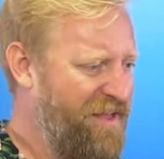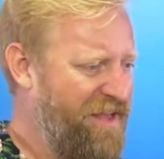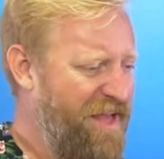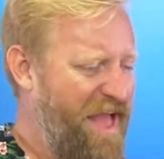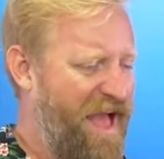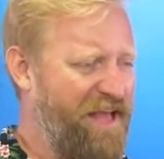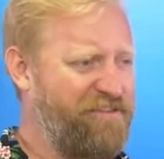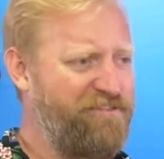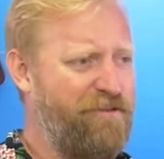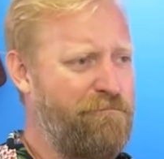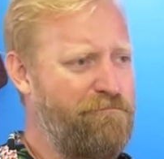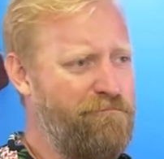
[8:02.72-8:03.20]

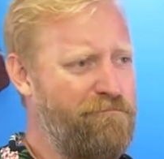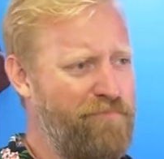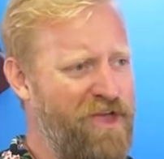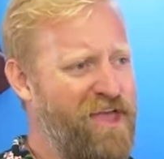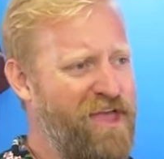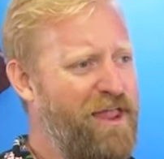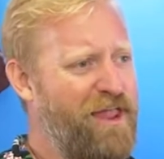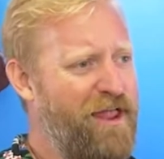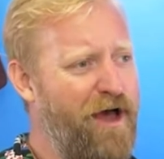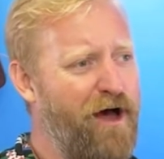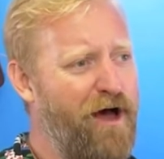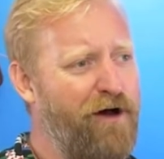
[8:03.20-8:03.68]
Has a
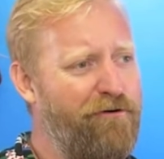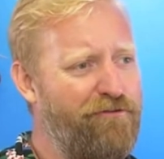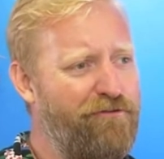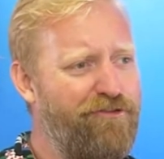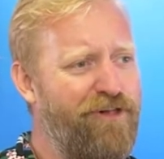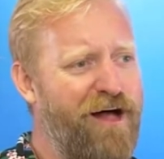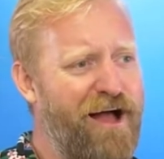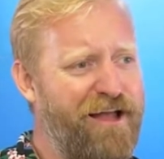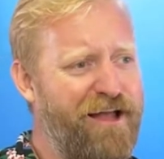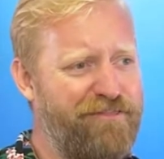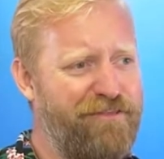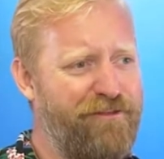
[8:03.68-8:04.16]
bit of
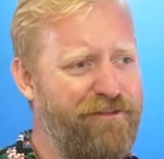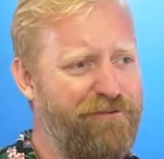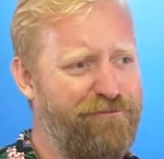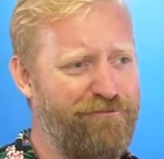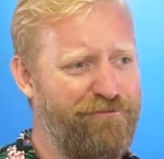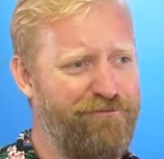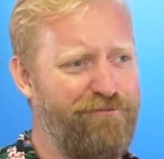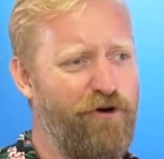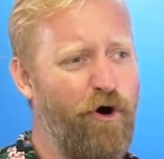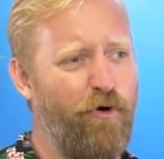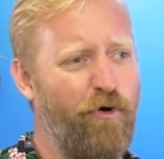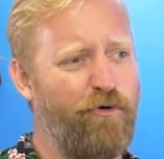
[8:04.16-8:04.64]
like this
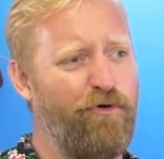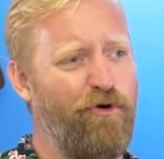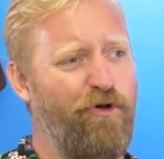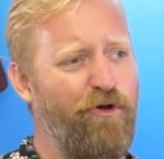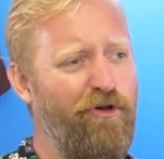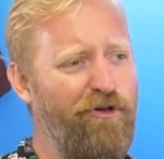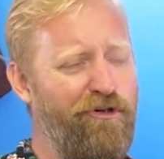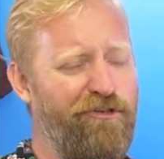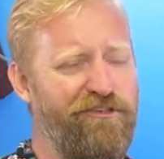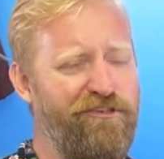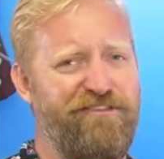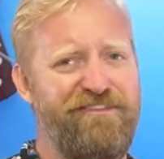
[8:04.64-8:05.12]

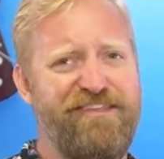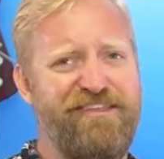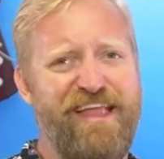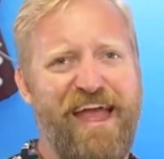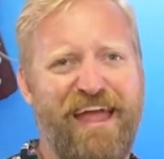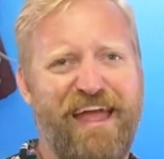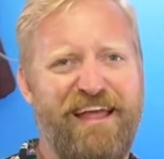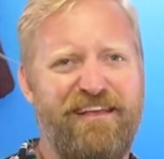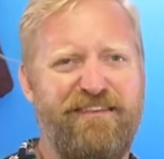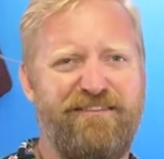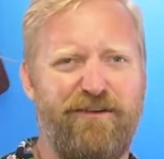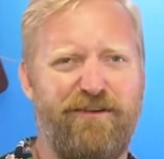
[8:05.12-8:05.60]
vocal,
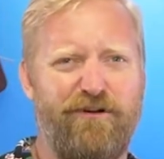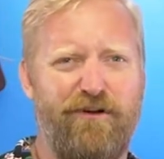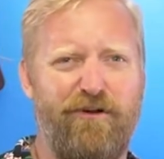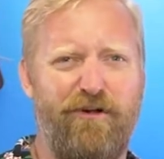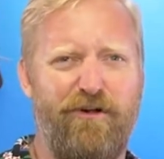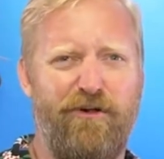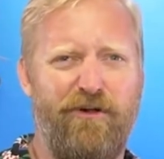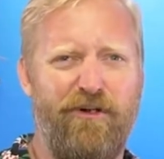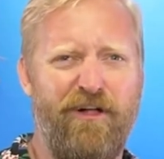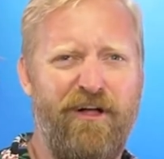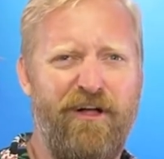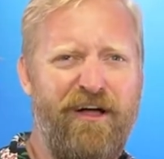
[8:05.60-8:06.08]

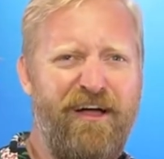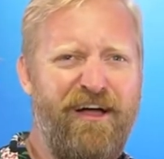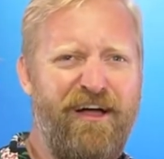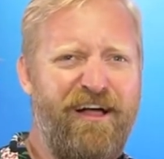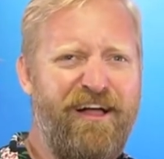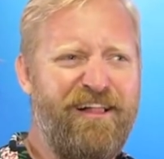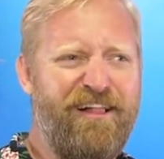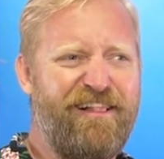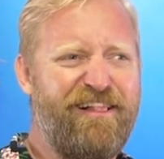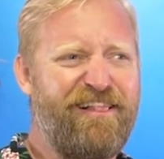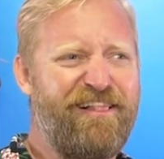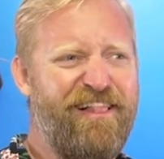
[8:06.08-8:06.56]
nasal,
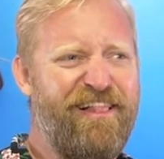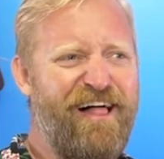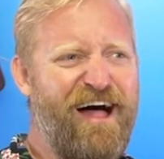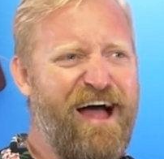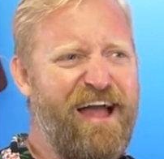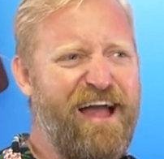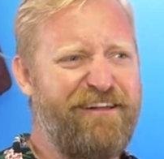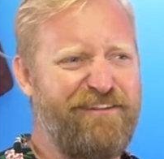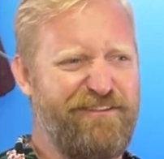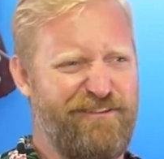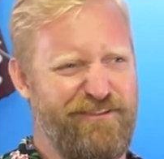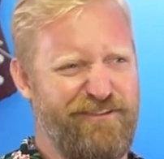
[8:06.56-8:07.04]

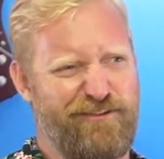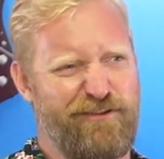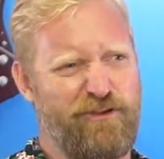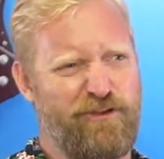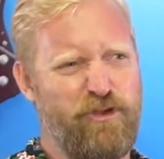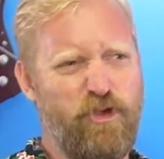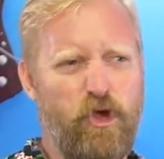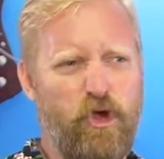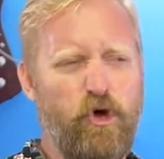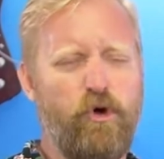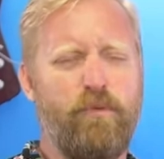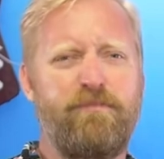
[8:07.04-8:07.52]
like
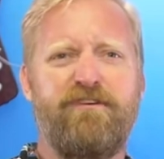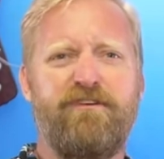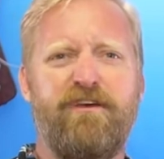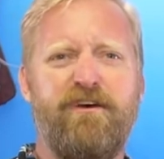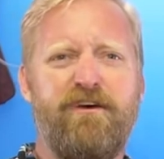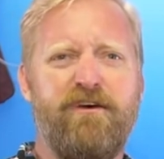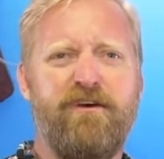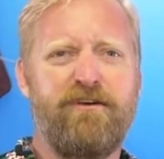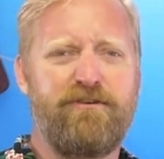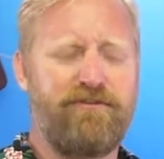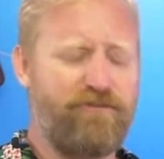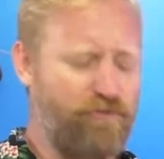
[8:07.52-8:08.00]
scooped
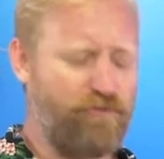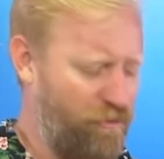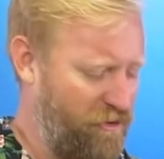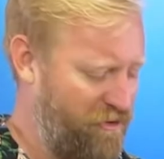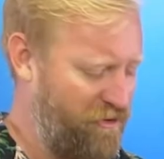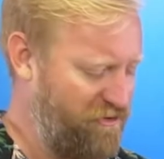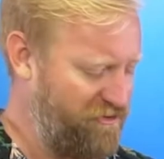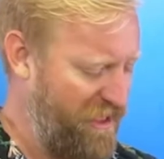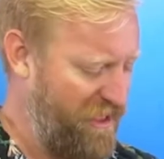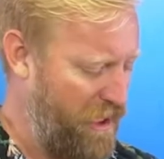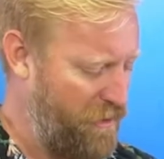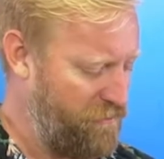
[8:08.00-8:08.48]
sort
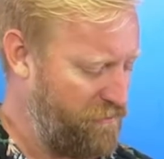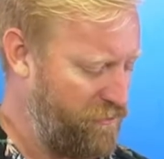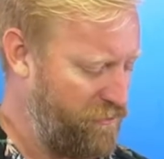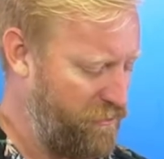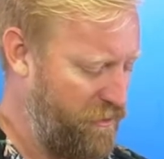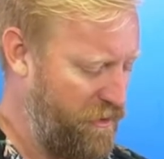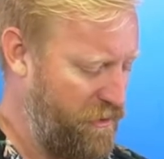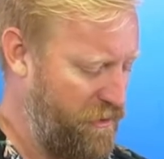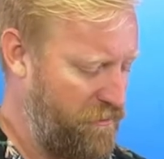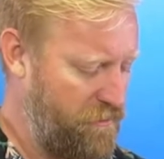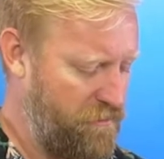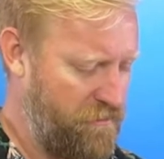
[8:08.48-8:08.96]
of sound to
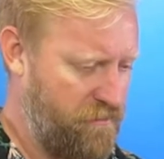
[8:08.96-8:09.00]
it.